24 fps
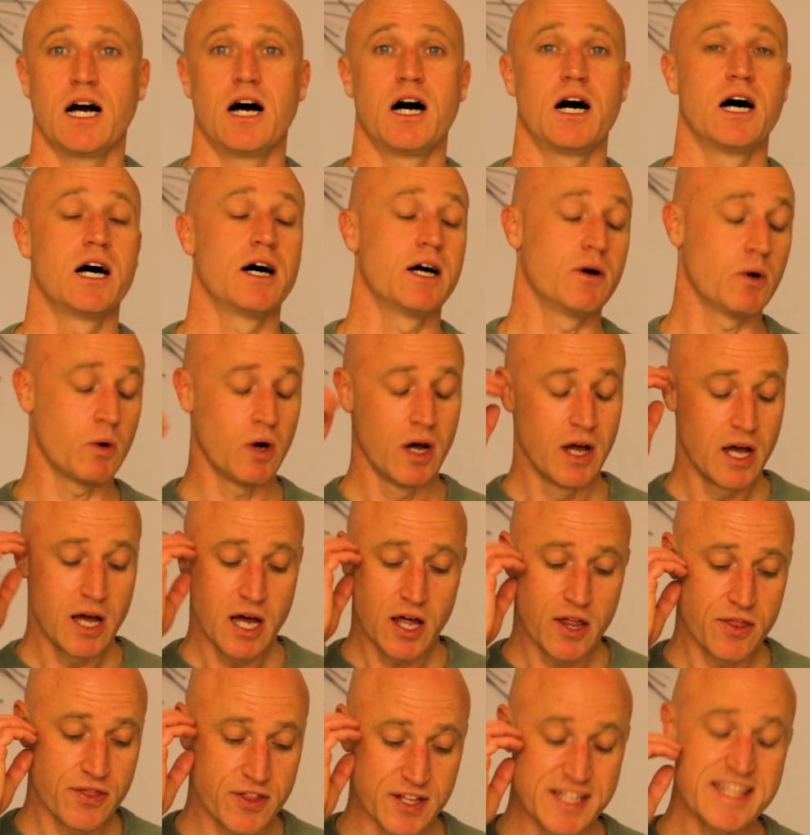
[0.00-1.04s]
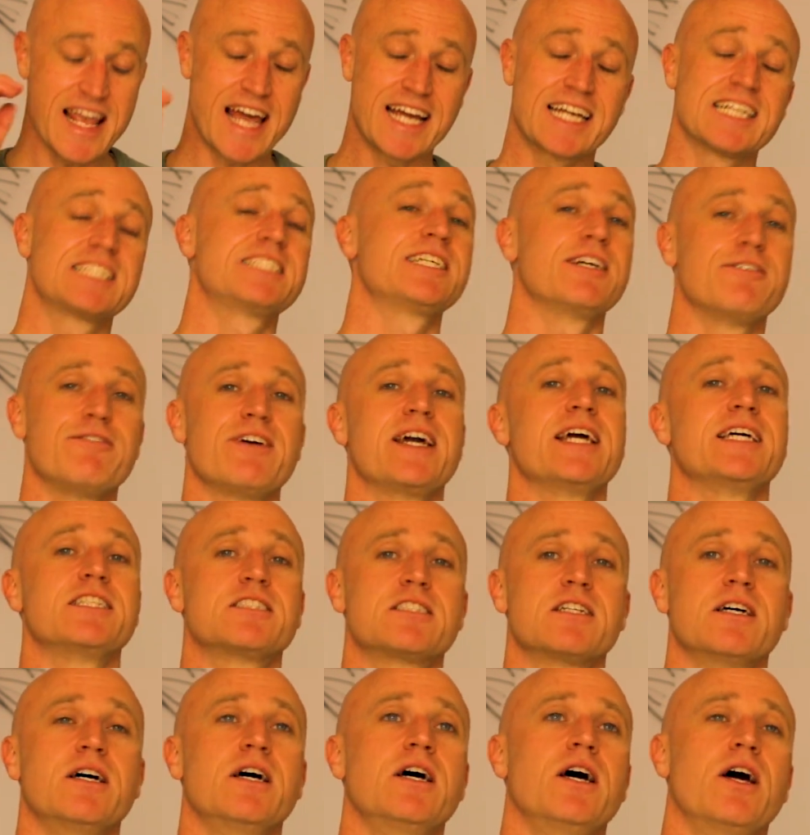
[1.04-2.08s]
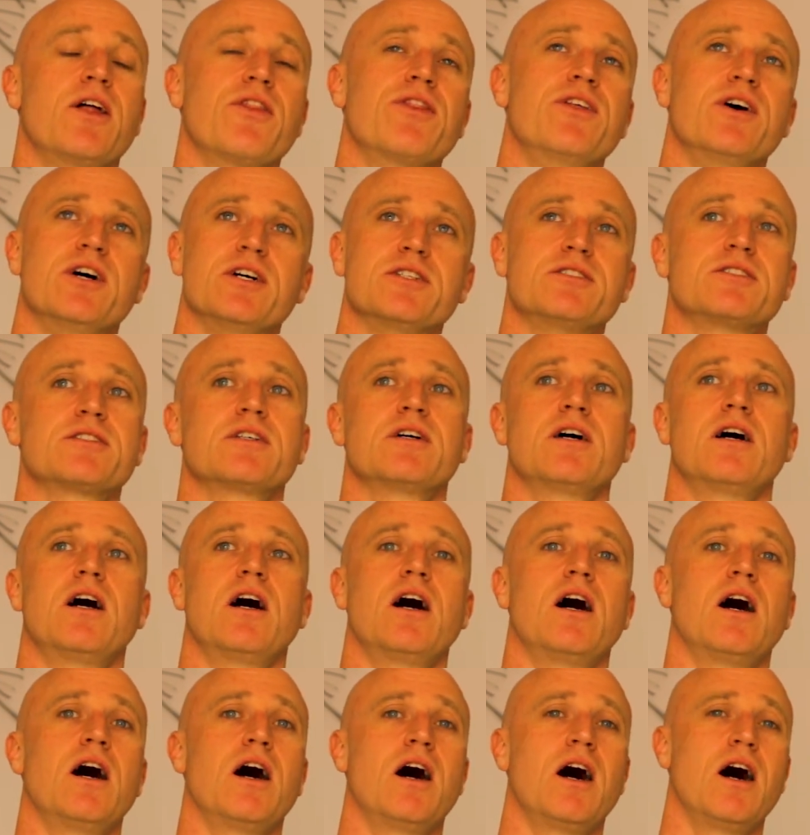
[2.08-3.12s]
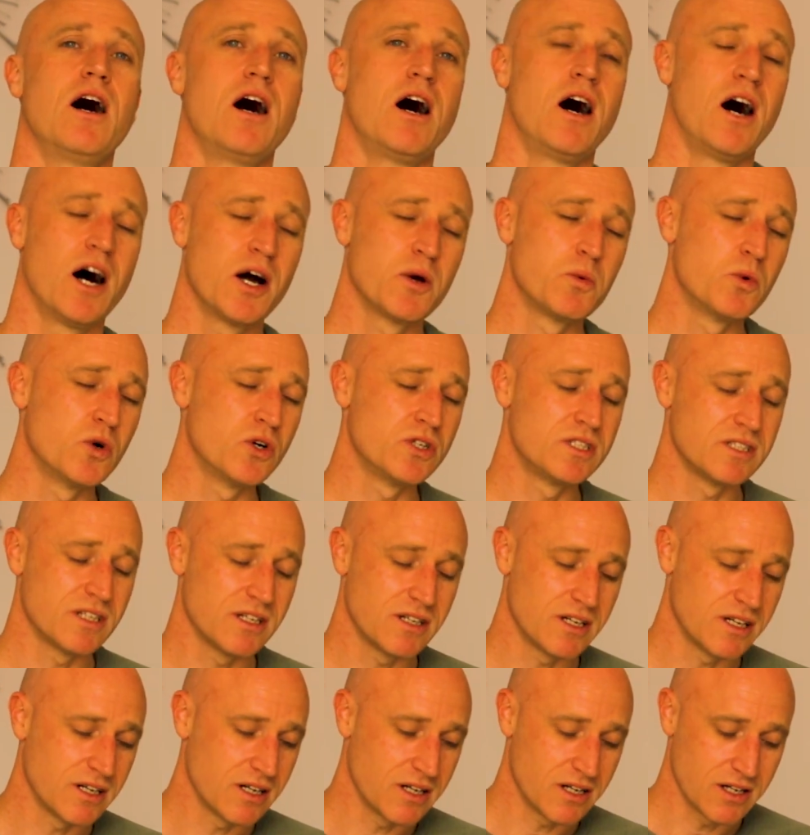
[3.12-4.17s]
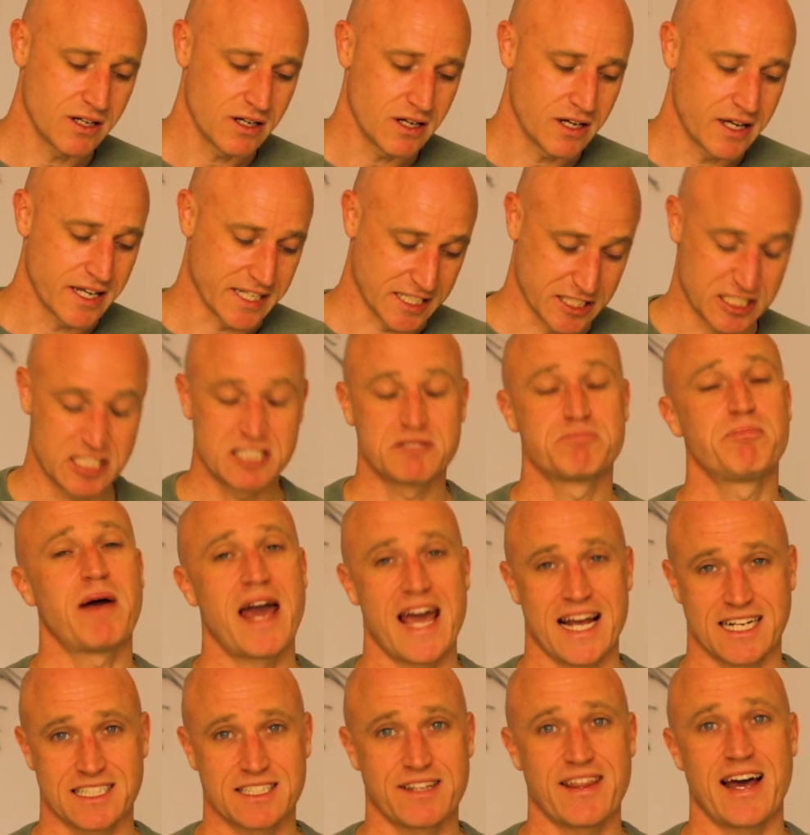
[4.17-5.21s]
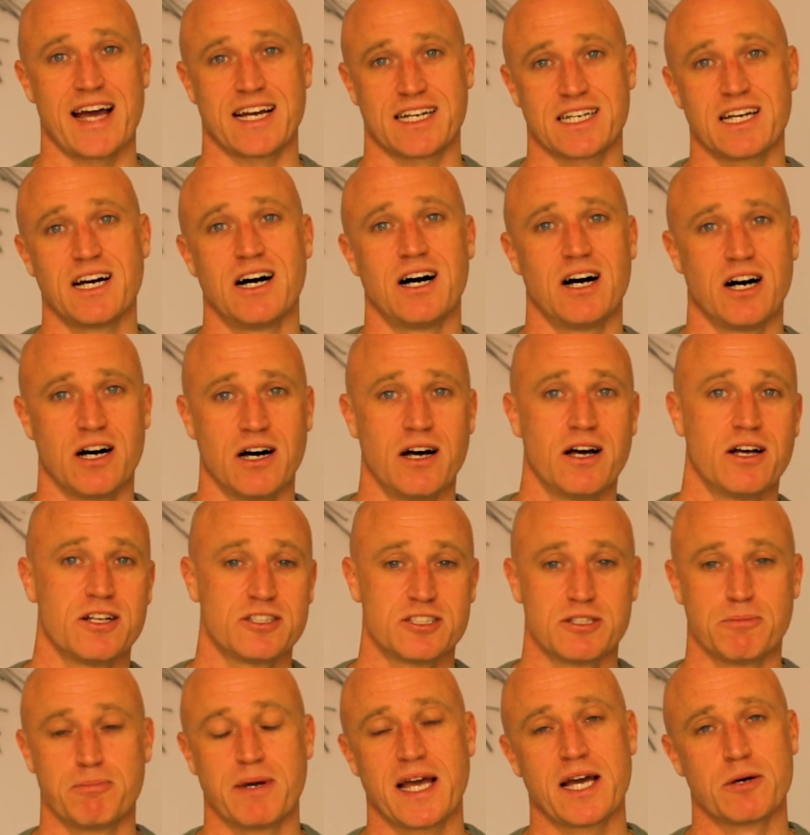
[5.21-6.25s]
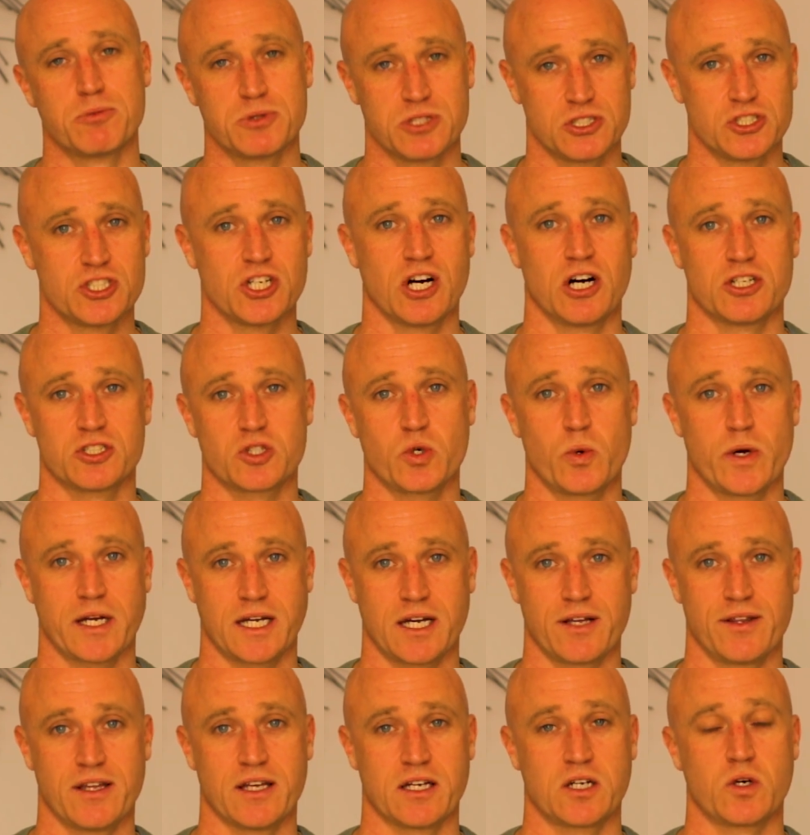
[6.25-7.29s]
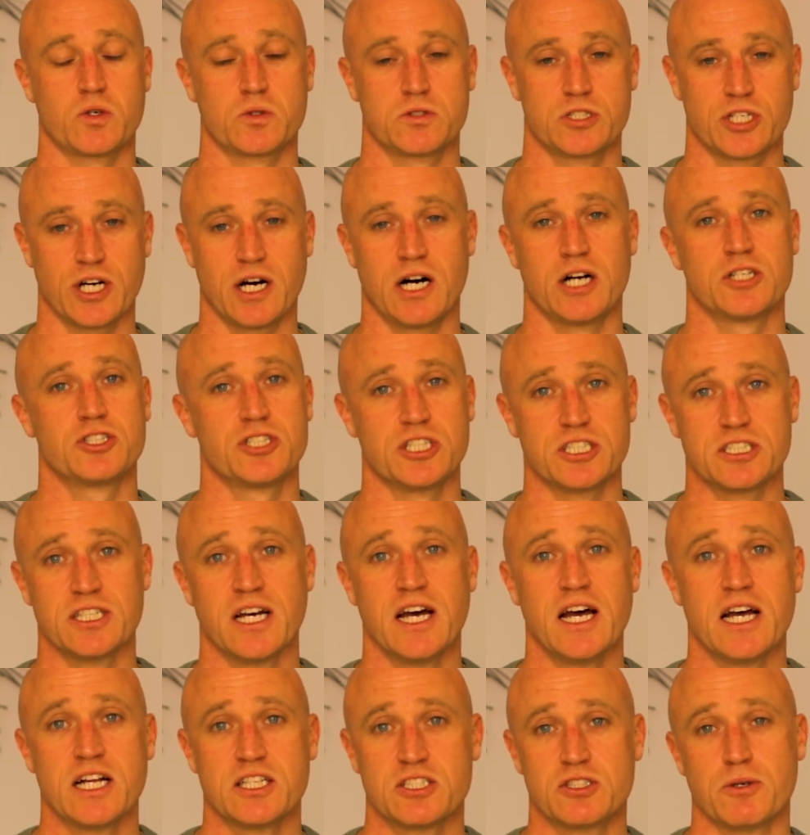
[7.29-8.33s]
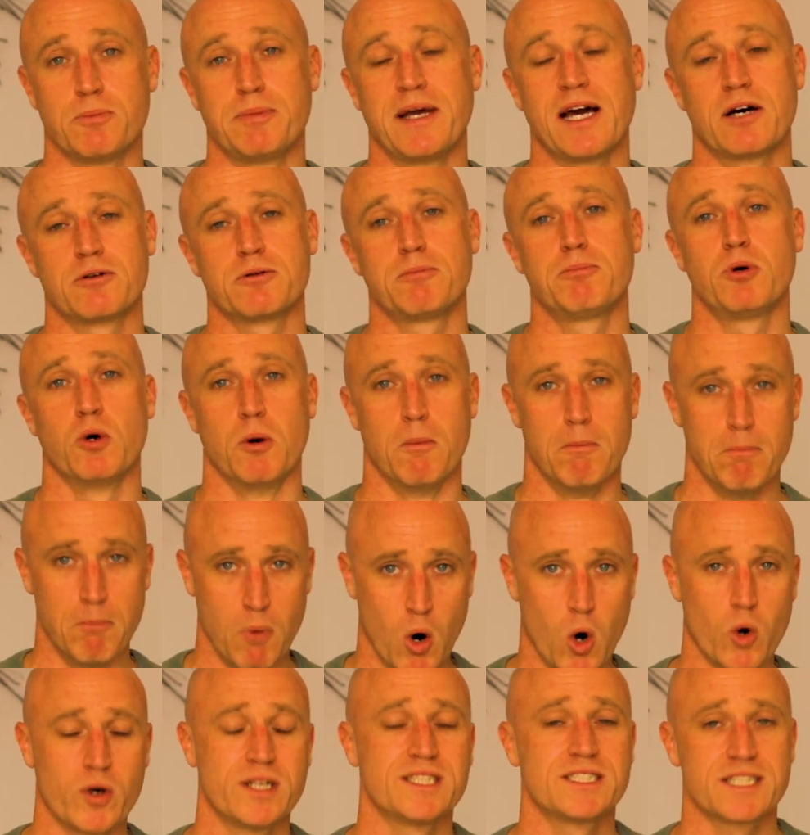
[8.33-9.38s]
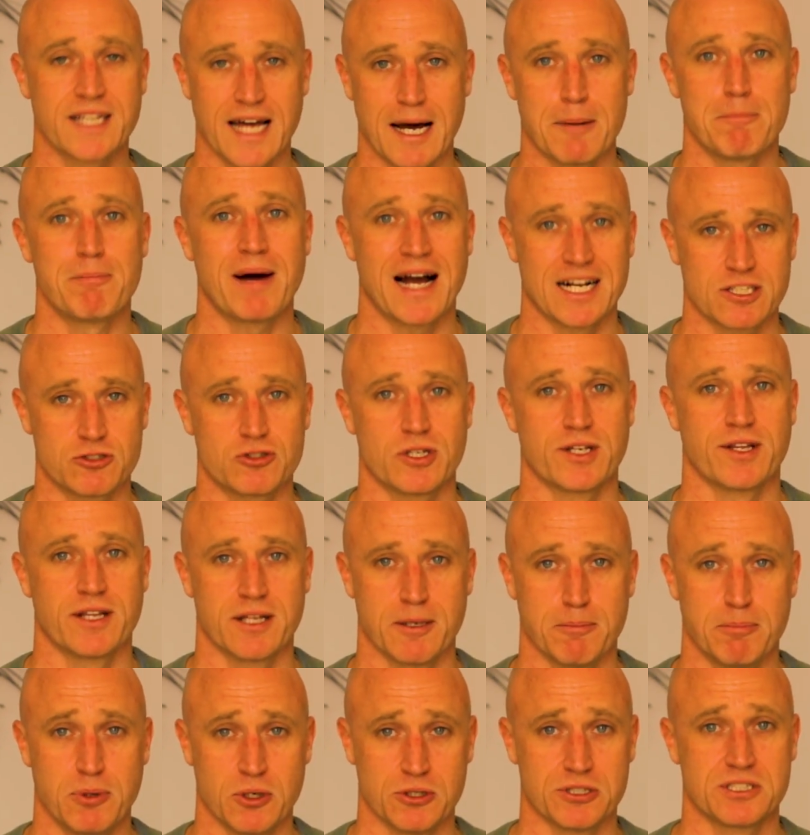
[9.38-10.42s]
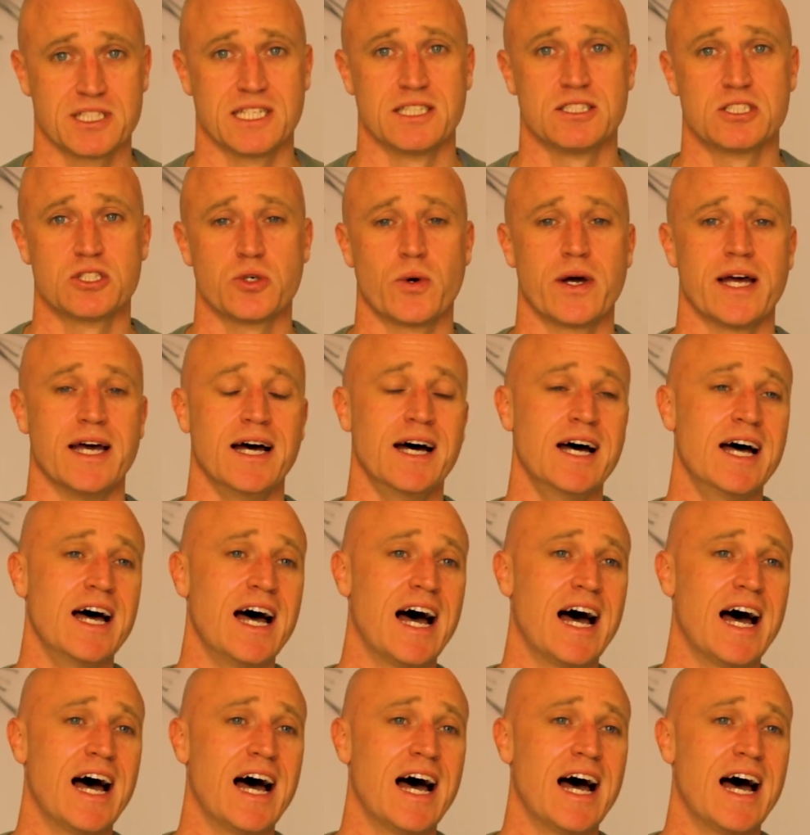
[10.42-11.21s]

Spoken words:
The negative is that I would expect that car to be able to charge quicker than it charges, to be able to put more into that battery than it puts into it.